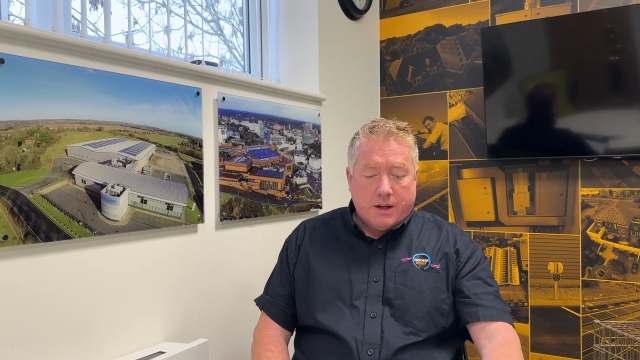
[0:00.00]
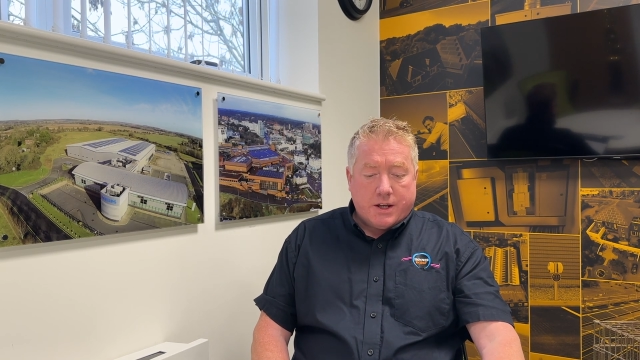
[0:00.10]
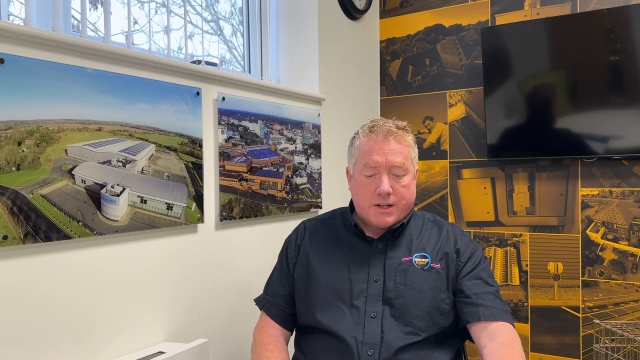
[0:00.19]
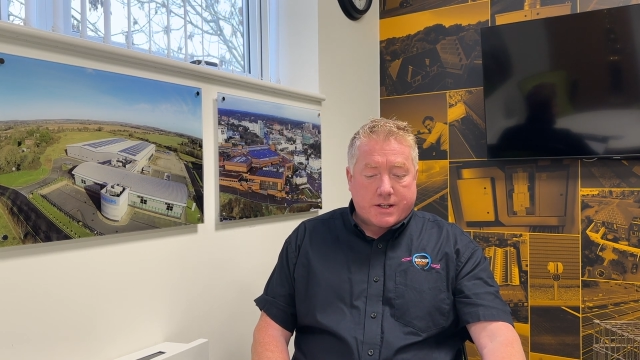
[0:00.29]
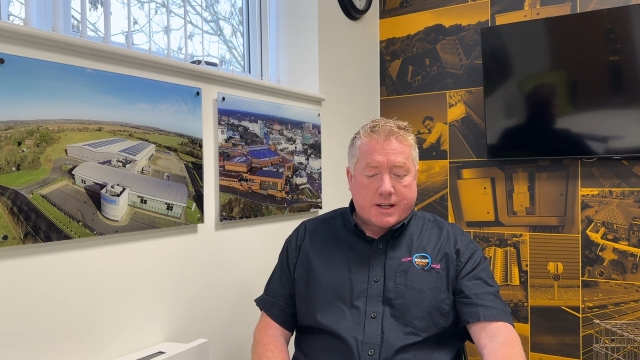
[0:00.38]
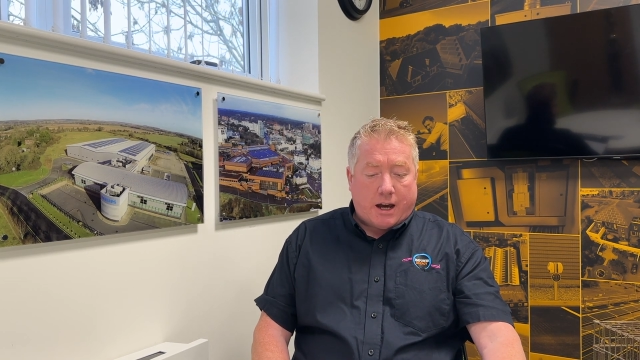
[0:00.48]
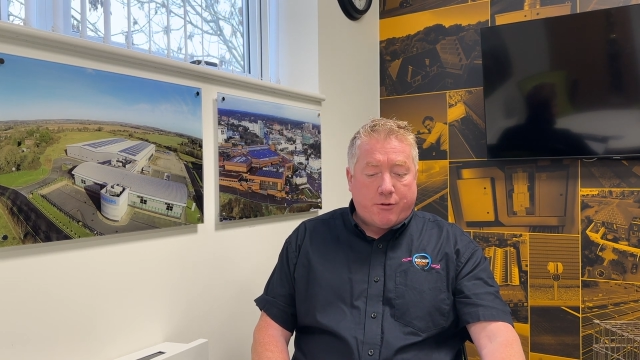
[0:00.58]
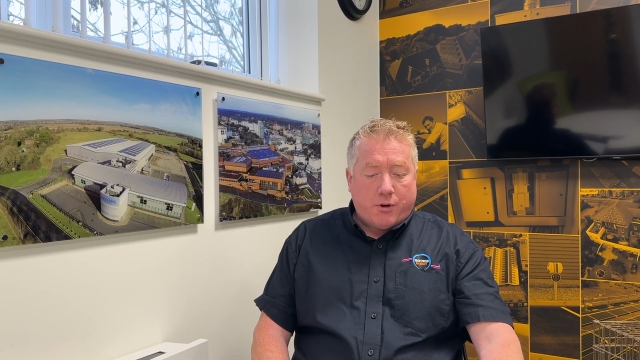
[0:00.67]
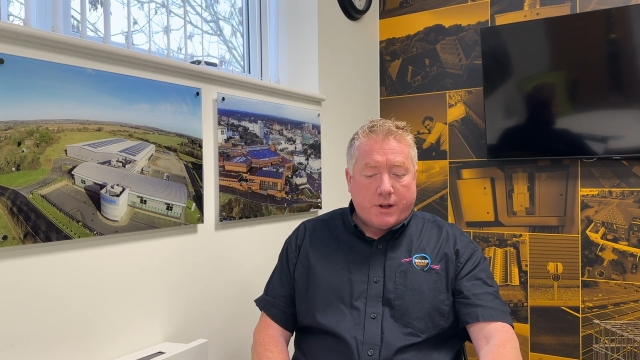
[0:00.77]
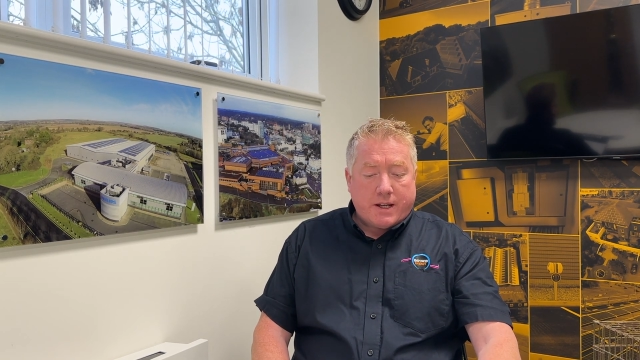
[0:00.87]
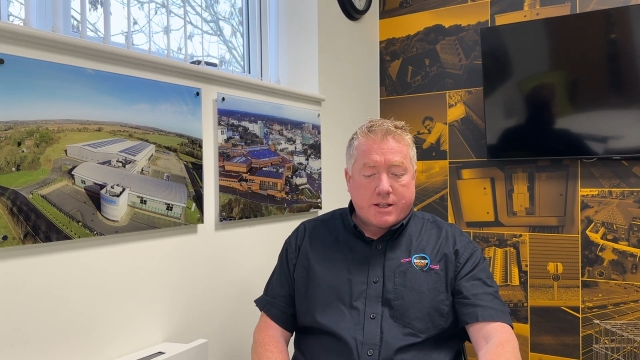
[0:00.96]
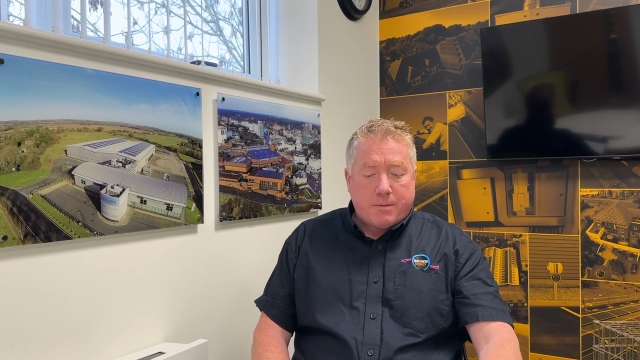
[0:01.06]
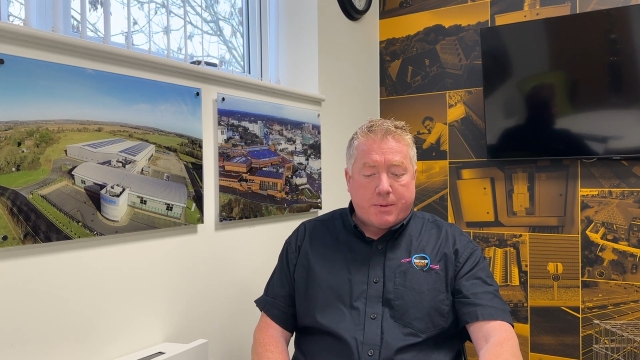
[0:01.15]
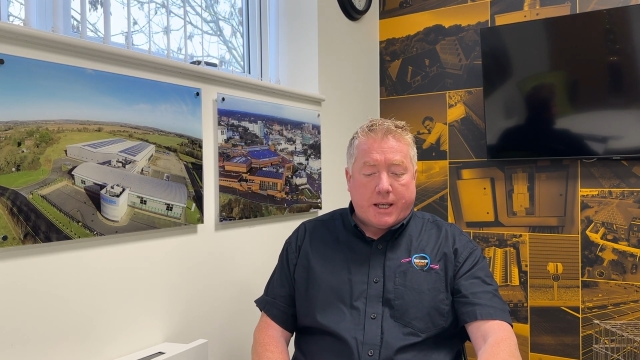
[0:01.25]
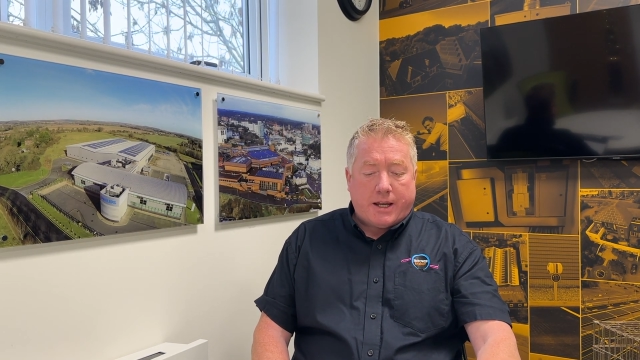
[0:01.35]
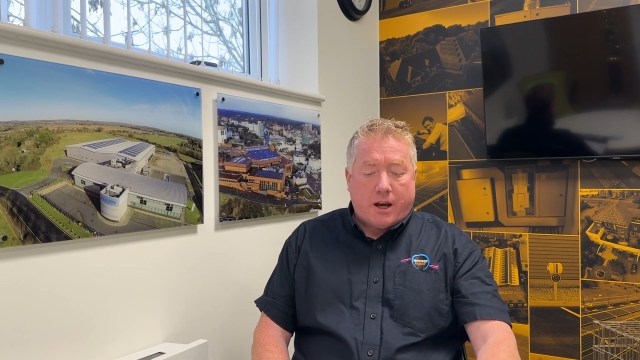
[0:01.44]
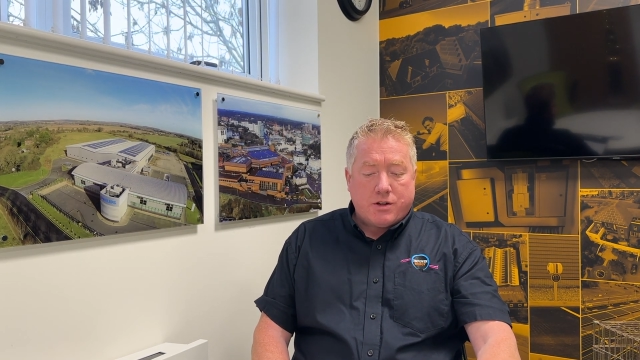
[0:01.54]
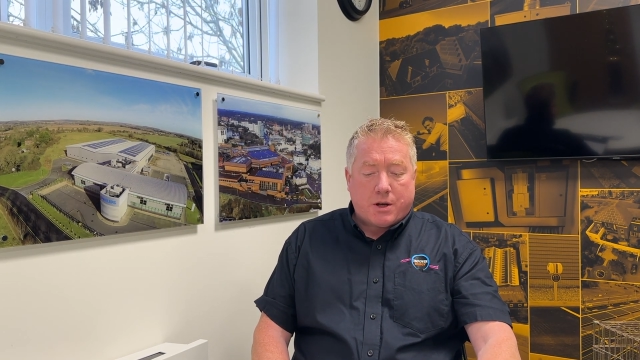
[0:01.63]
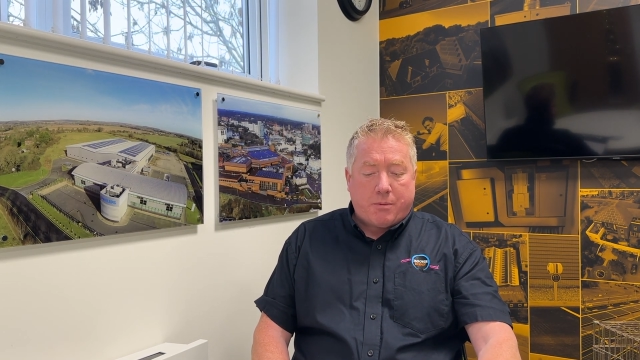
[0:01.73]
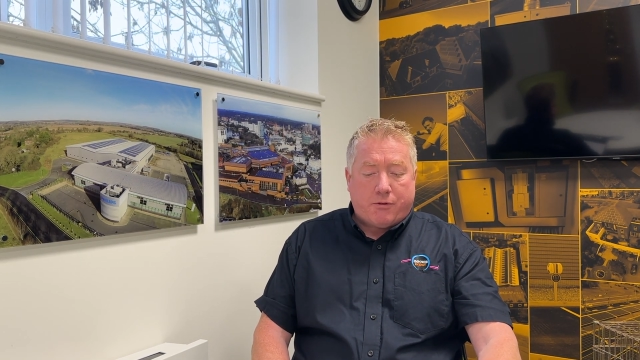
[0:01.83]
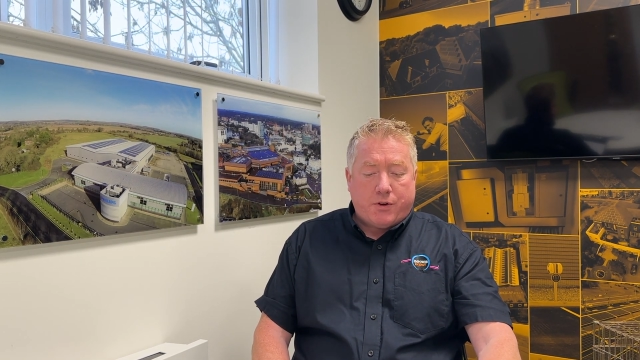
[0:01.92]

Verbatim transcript: Your scaffolding typically goes up a